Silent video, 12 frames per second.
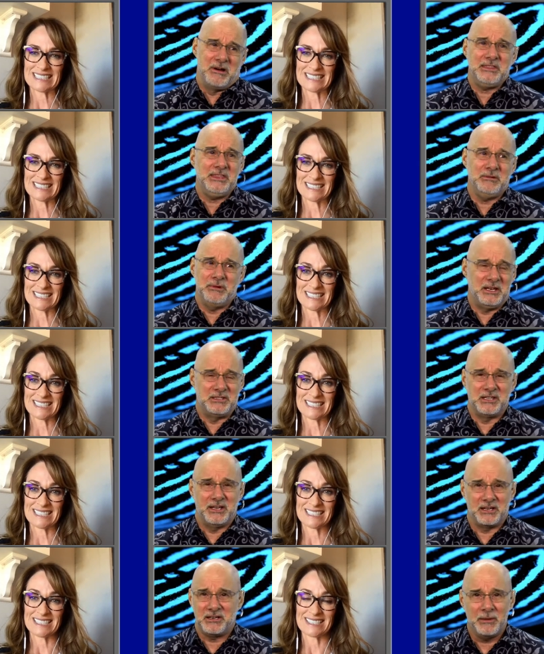Speaker 1: think we had like a
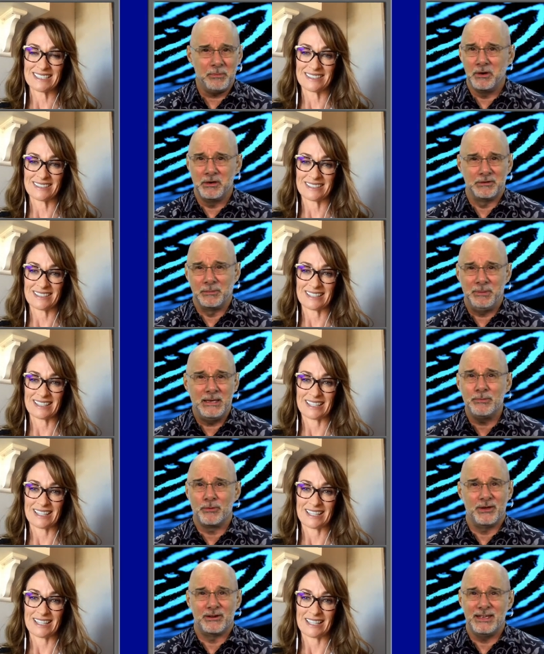couple hundred people
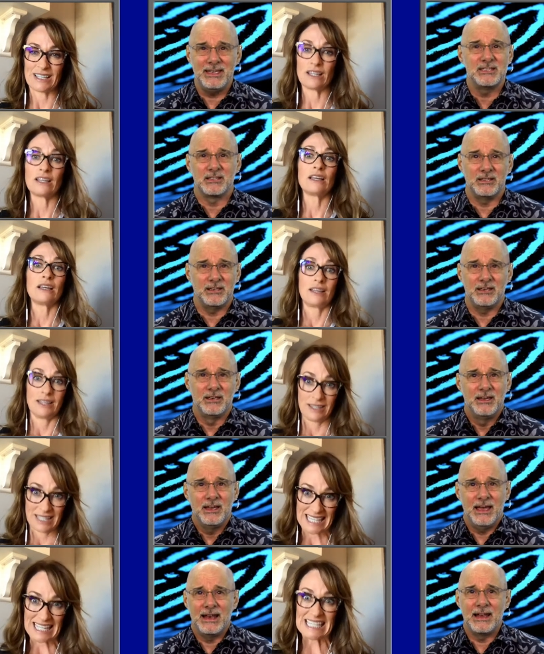there easily and
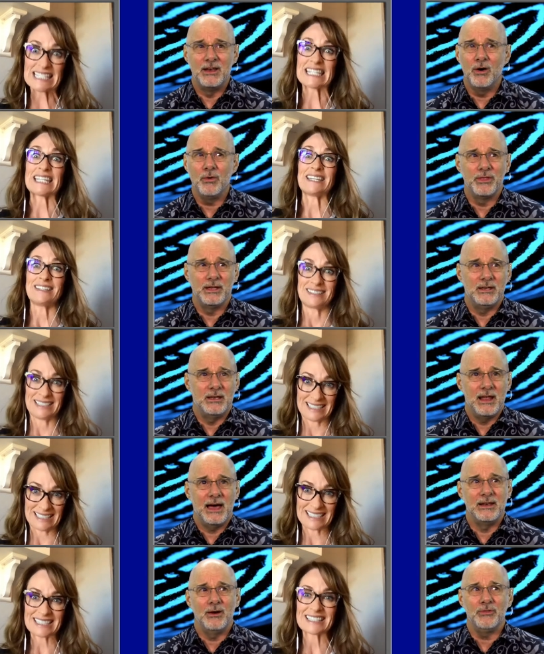i know Easy. that i
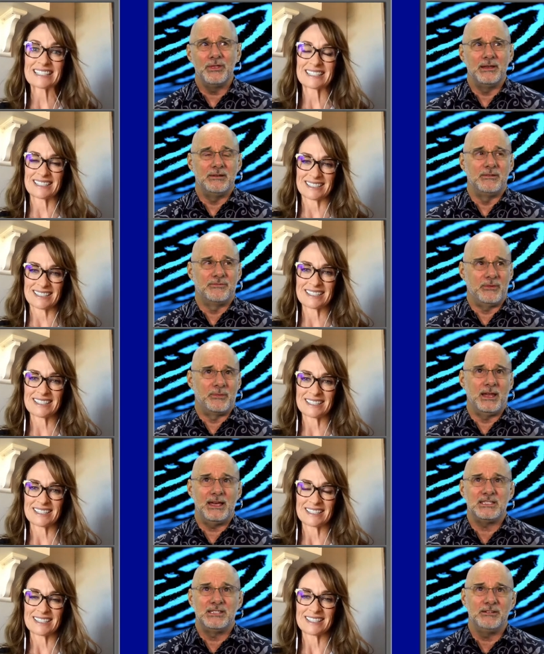know that from the last
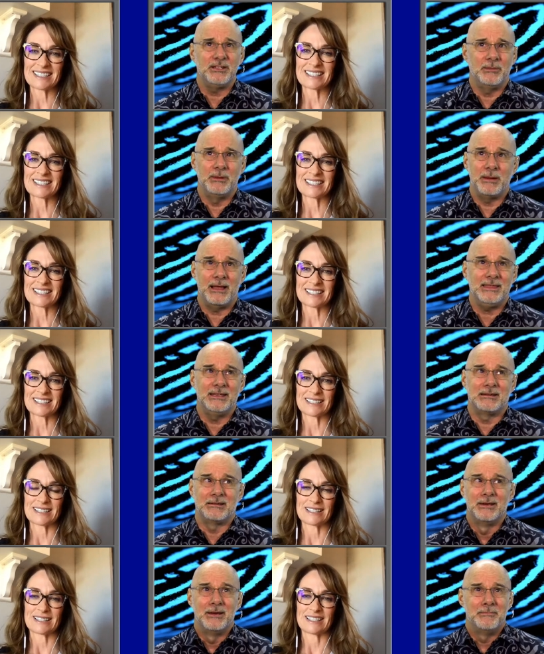steering committee i think
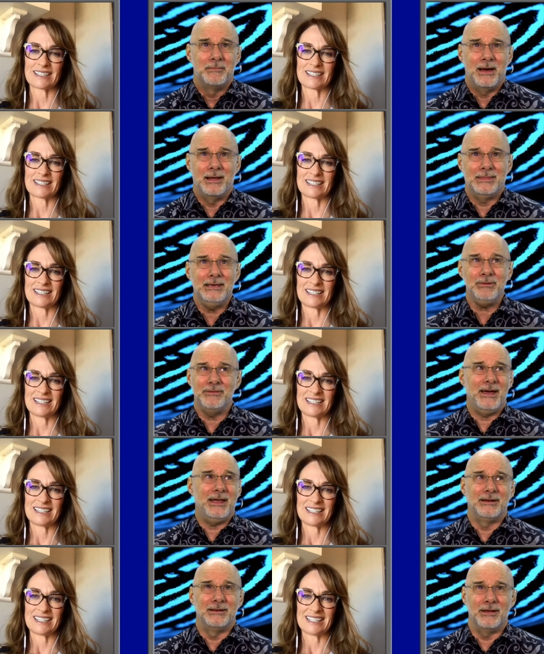i think we've added
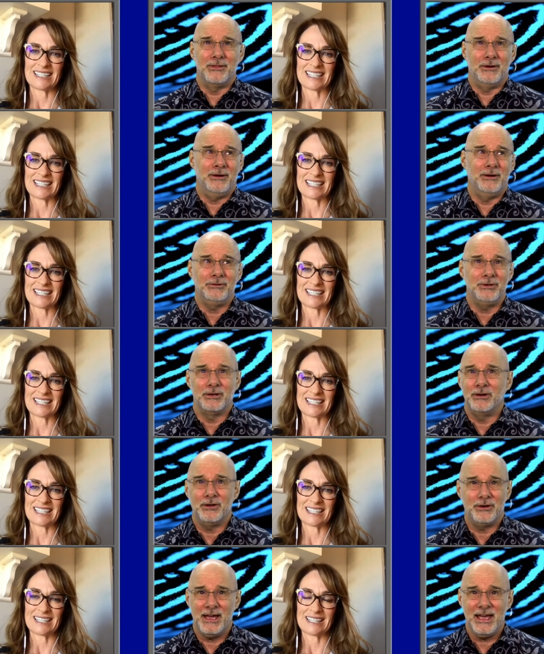another 100 or 100 and a
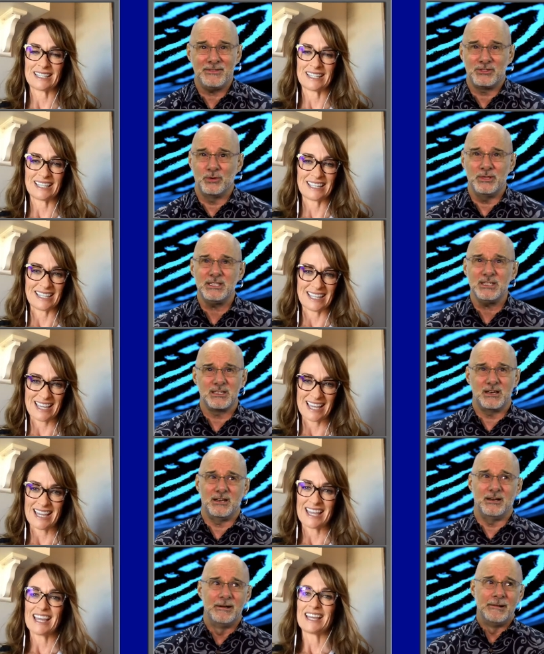half so this is a